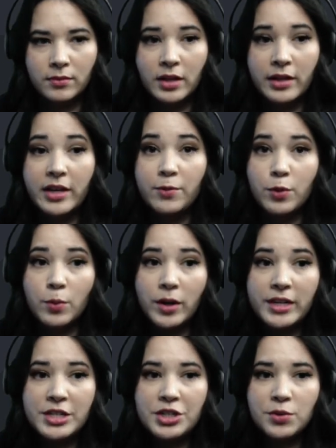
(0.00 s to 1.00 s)
If we
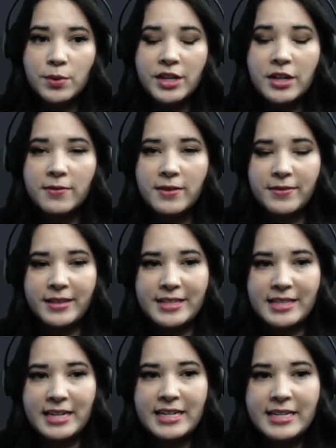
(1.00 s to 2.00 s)
wanted to, we could have given this
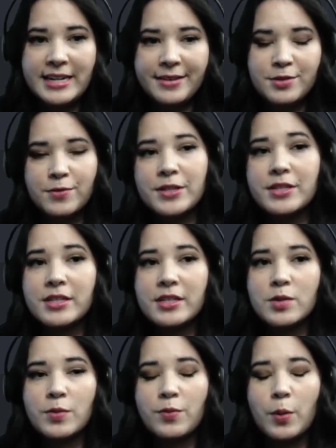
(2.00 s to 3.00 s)
an index. For
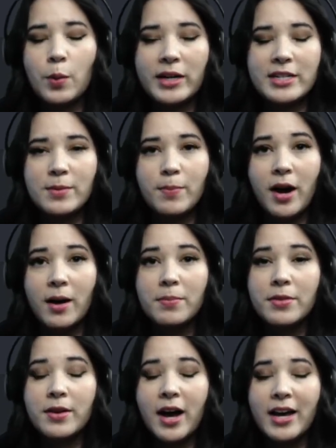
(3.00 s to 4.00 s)
instance, if we wanted to
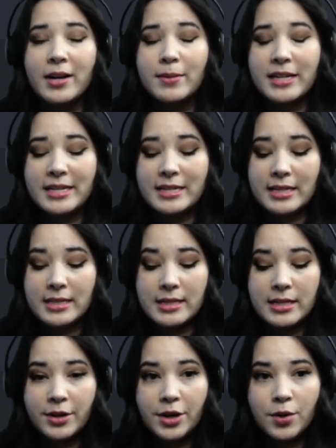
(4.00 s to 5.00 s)
pop the item at index
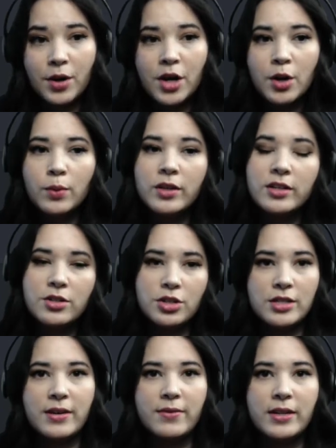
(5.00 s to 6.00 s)
0, we could
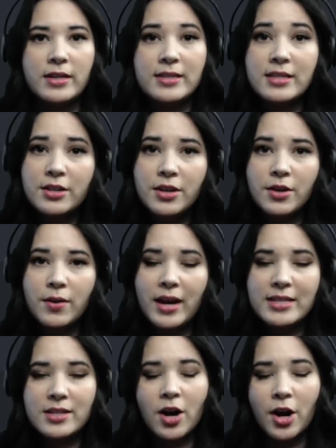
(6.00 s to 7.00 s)
just give it 0
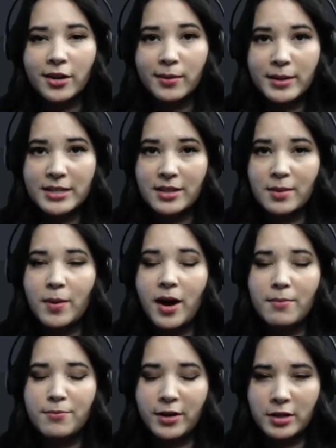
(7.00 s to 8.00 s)
as an argument to the
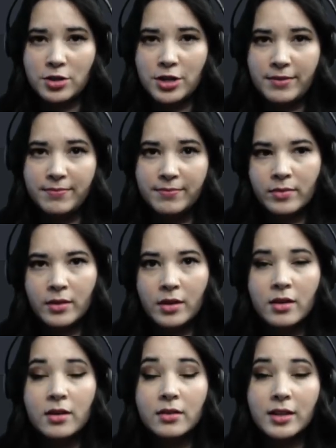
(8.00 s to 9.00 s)
pop function.
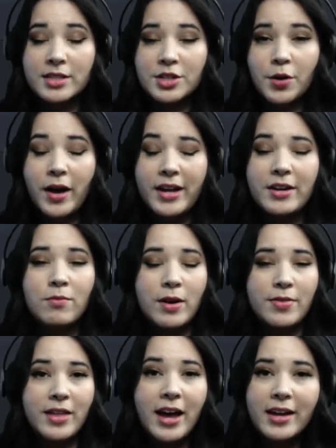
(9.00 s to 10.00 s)
Let's go ahead and
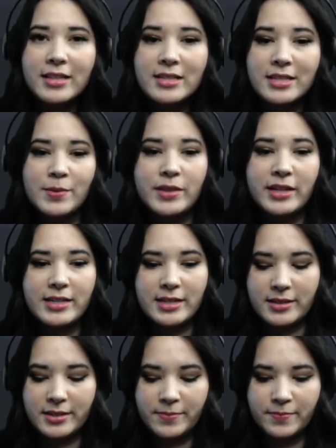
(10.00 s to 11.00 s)
run that and see what that does.